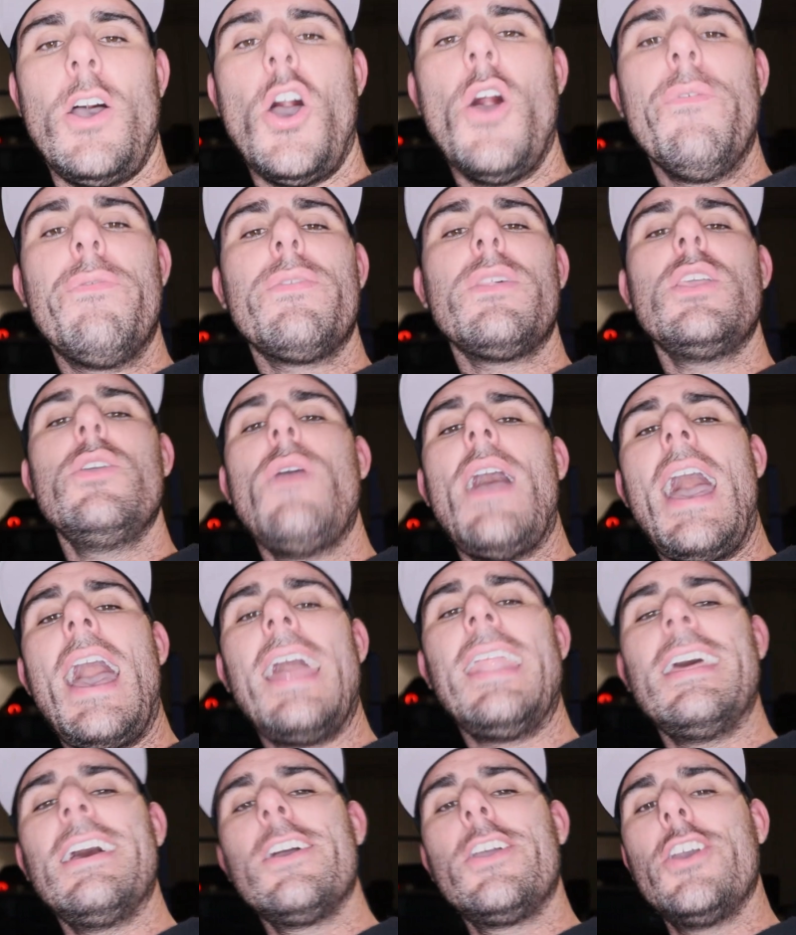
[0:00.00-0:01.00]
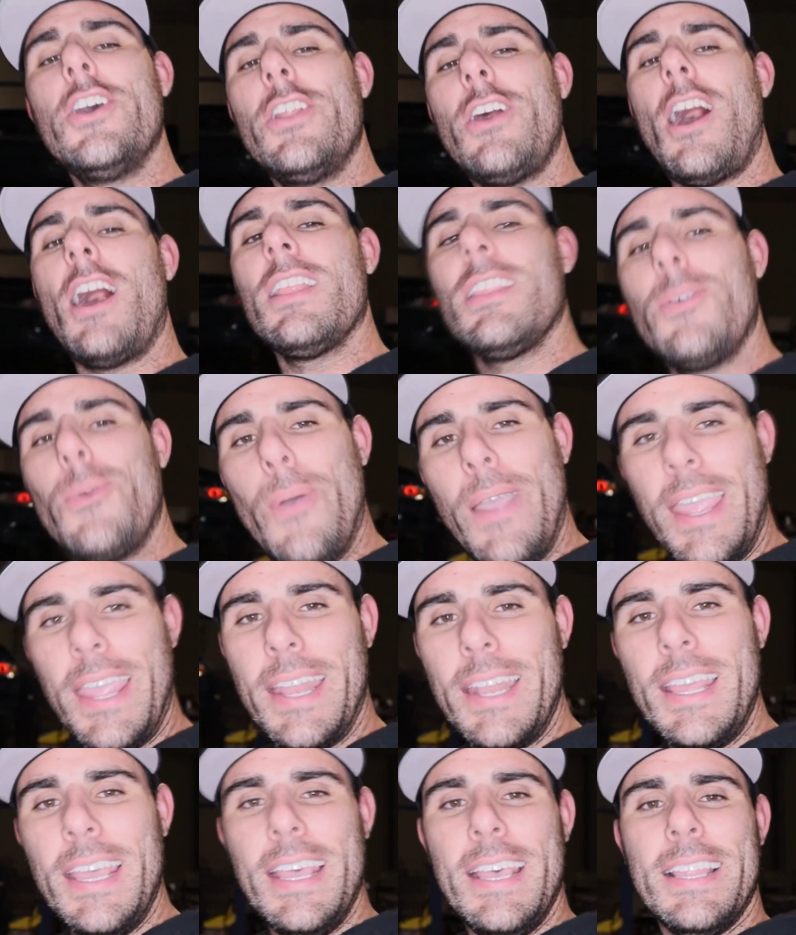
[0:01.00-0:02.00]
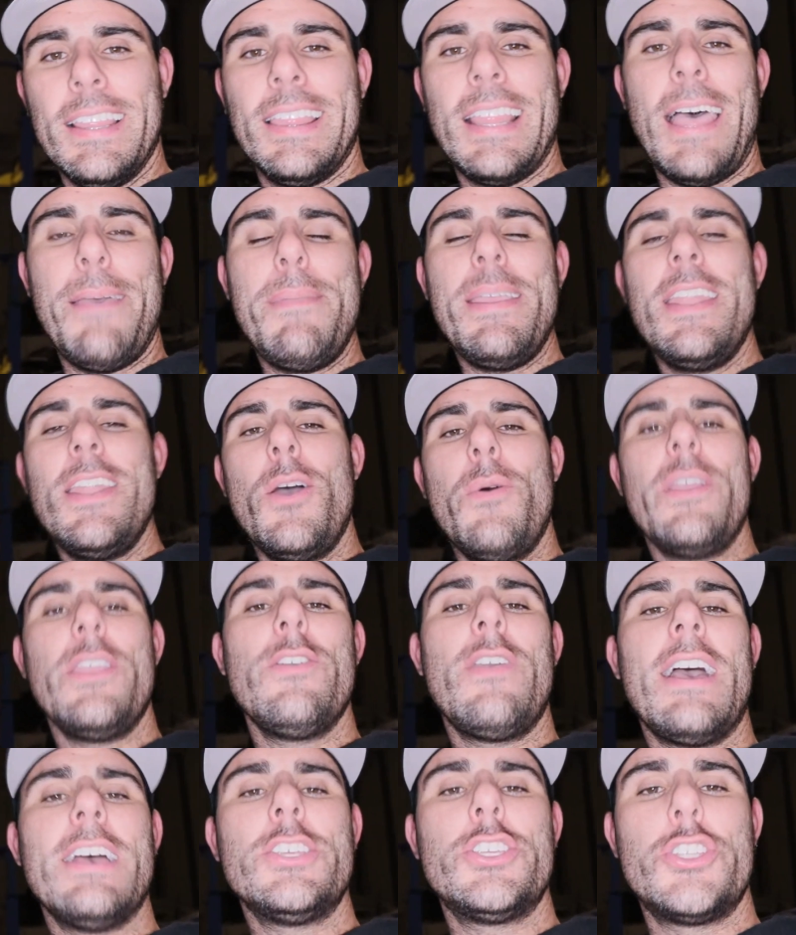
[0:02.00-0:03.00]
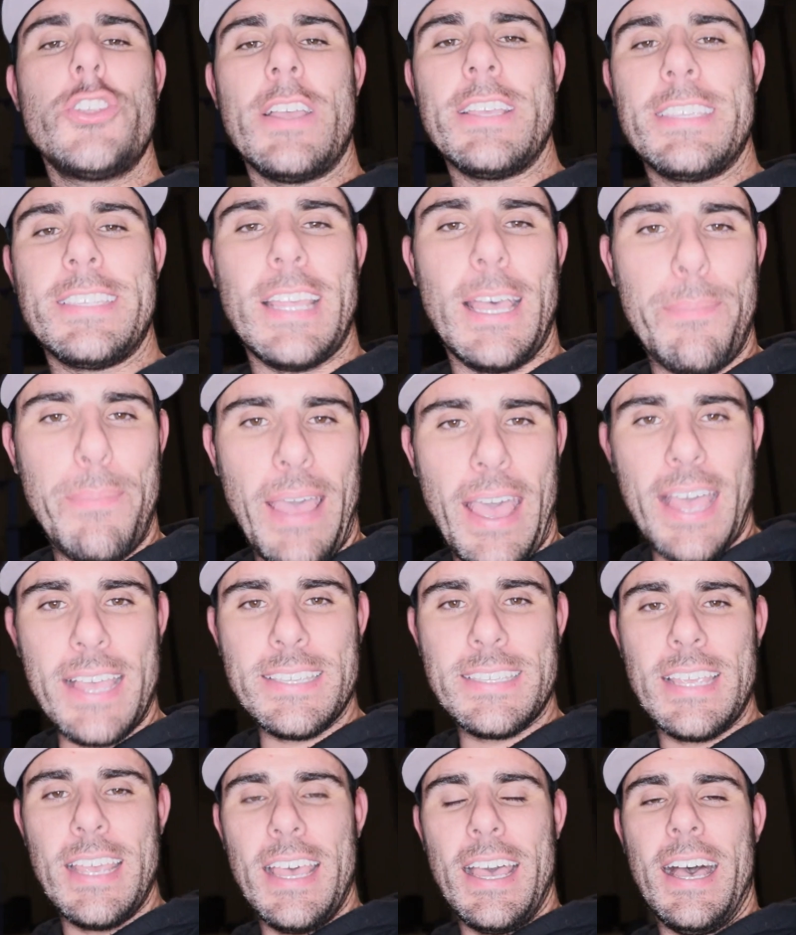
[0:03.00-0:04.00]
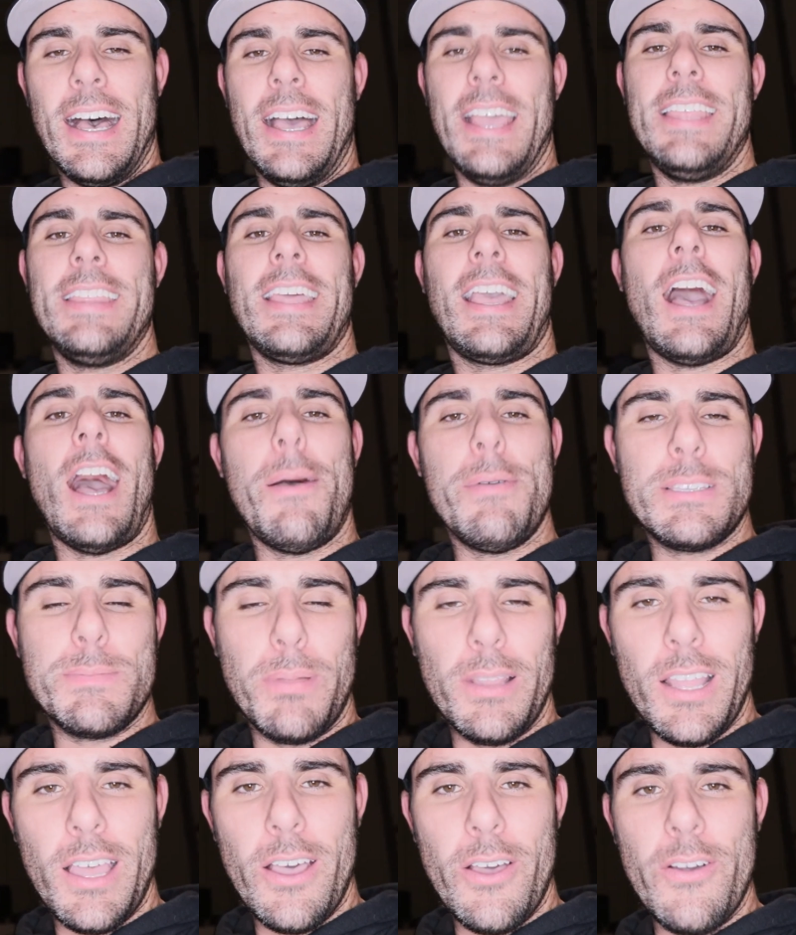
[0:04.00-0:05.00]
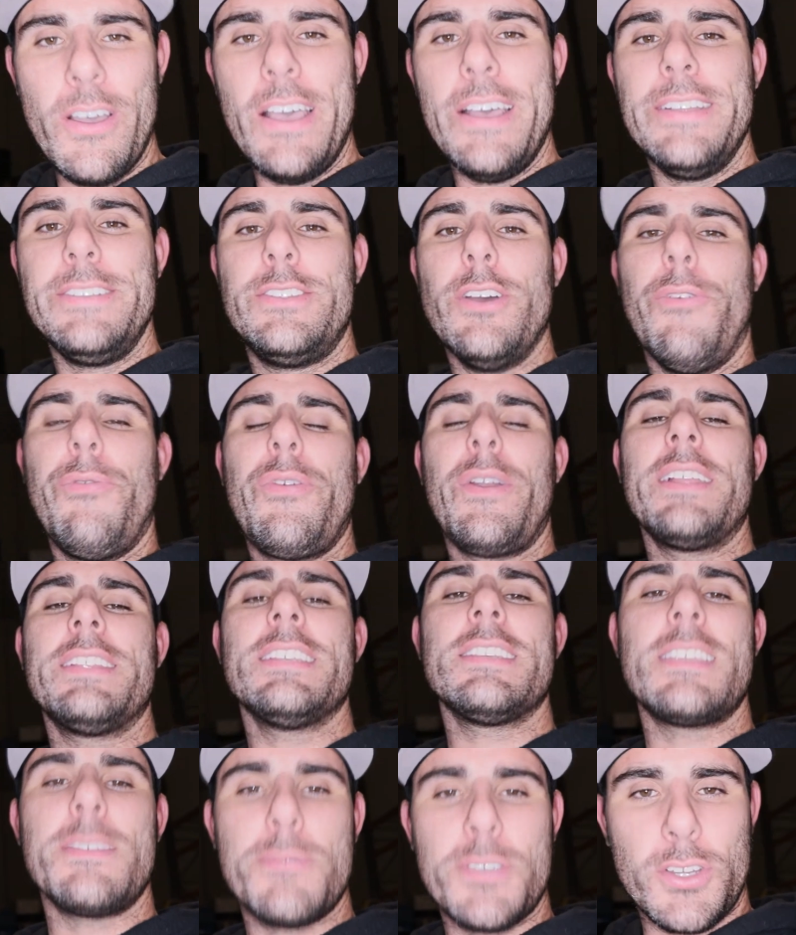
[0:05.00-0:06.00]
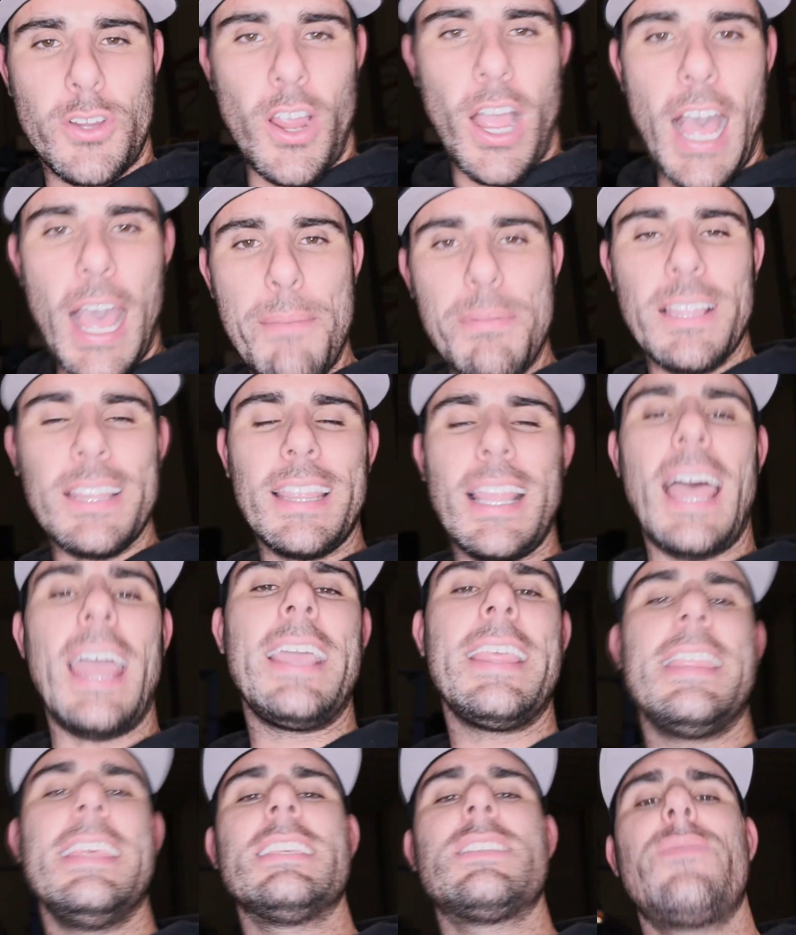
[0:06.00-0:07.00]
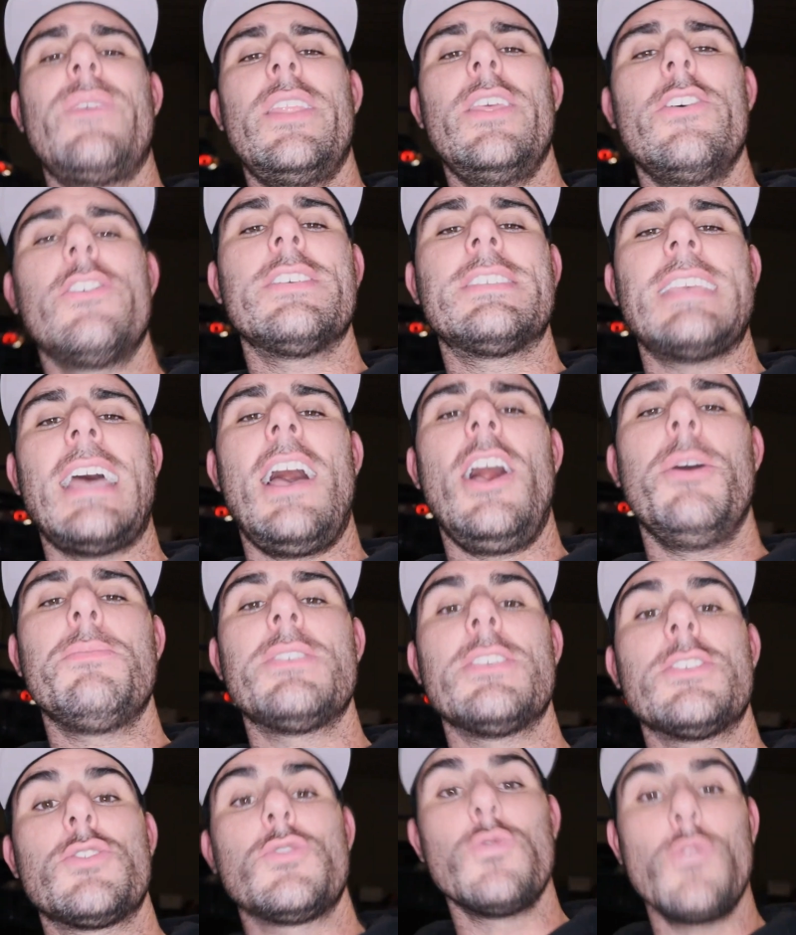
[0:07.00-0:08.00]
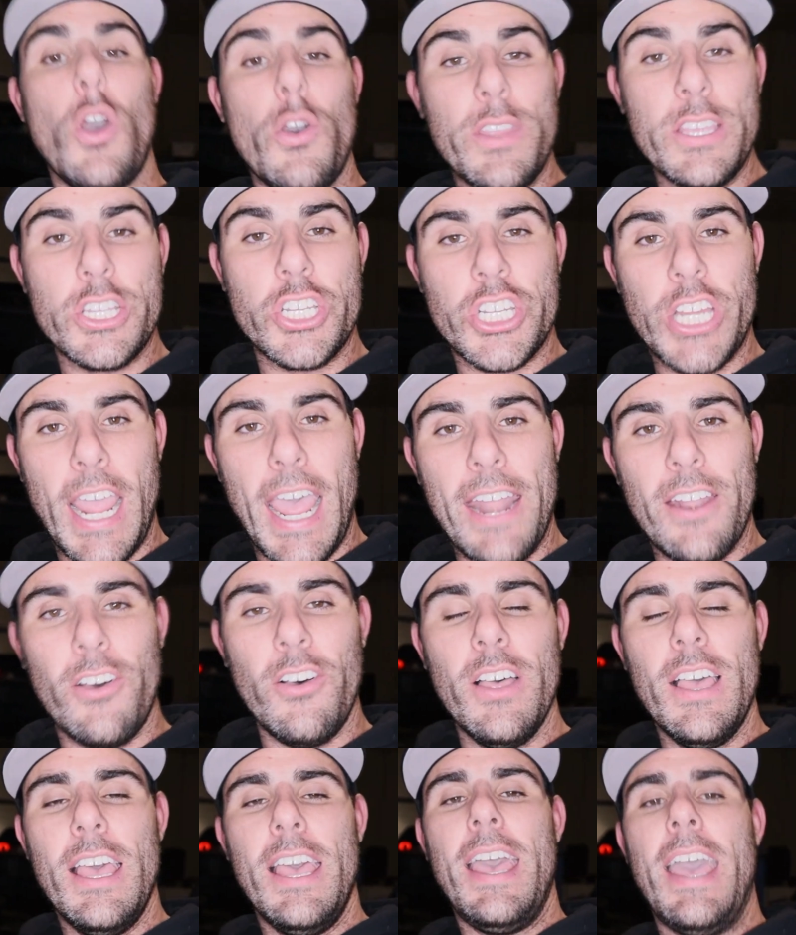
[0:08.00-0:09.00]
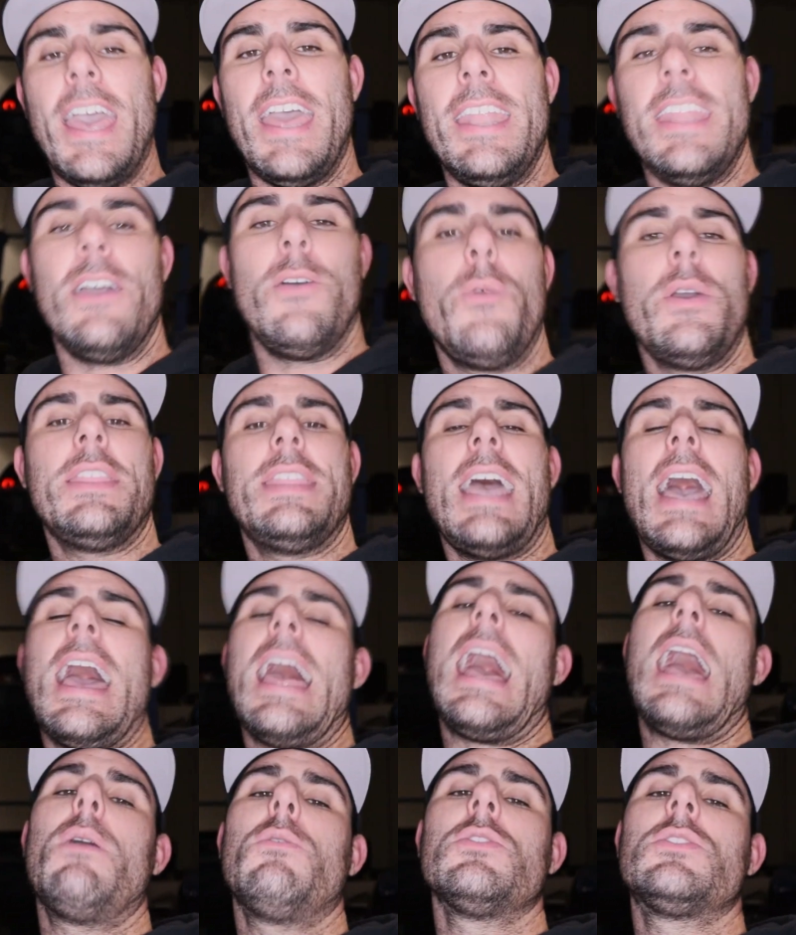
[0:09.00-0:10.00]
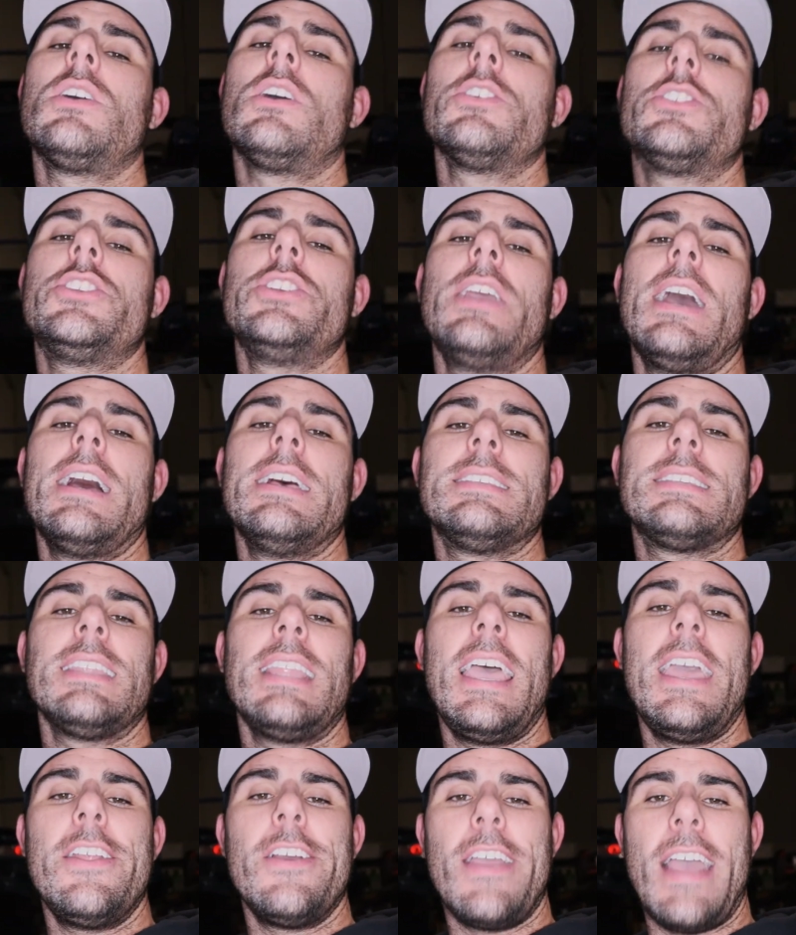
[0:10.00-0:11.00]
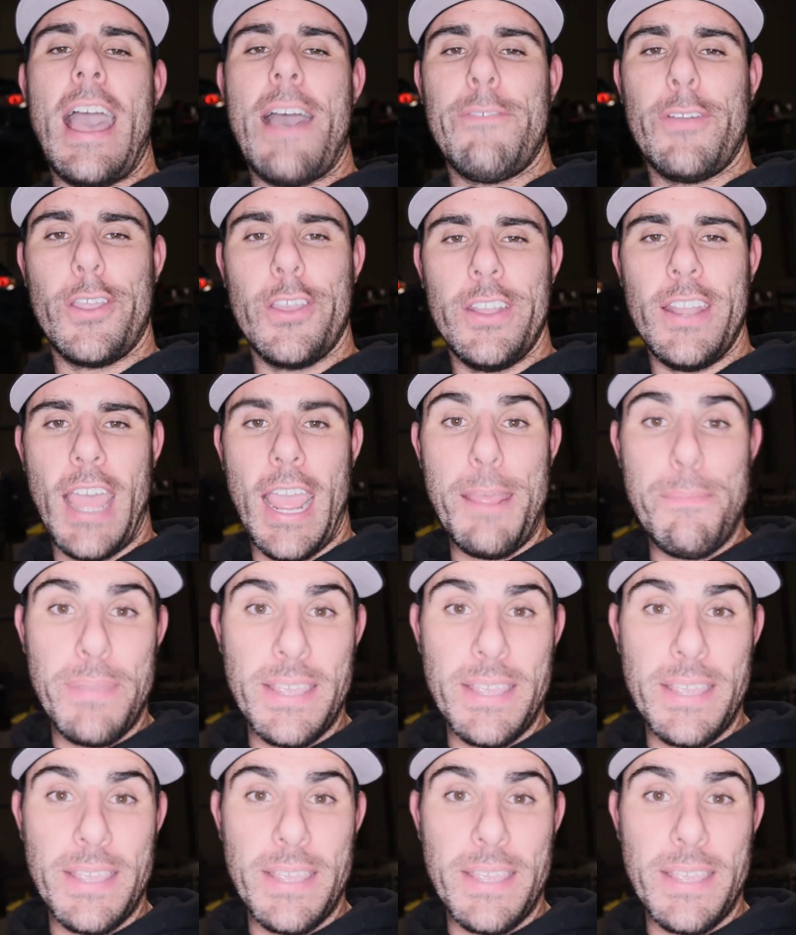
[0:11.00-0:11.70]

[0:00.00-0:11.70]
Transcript: Hopefully you had a good Halloween. Let me know what you guys dressed up as in the comments below. Don't forget to subscribe, like this video, because that helps us grow this channel. And with that, I will talk to you guys later. Have a good night.